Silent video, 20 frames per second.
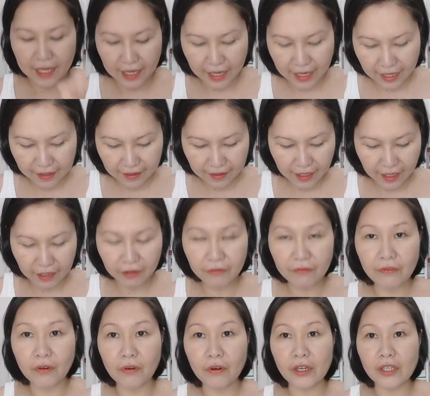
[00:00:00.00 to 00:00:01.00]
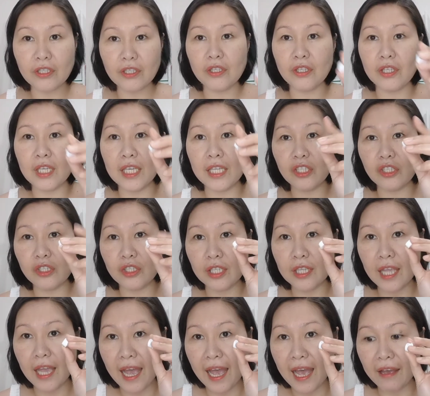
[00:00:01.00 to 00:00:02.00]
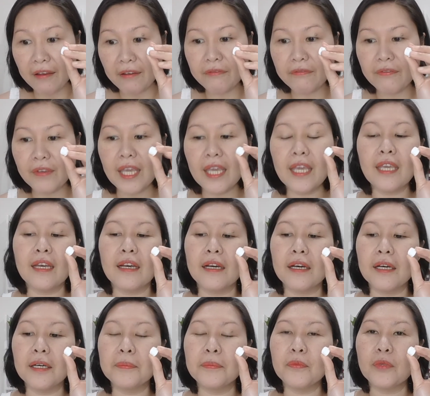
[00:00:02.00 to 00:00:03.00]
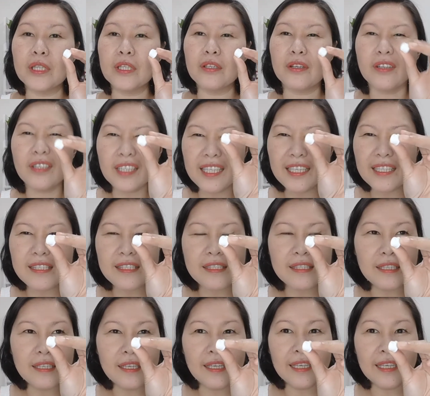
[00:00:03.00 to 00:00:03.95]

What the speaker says: and then of course it should have a what do you call this,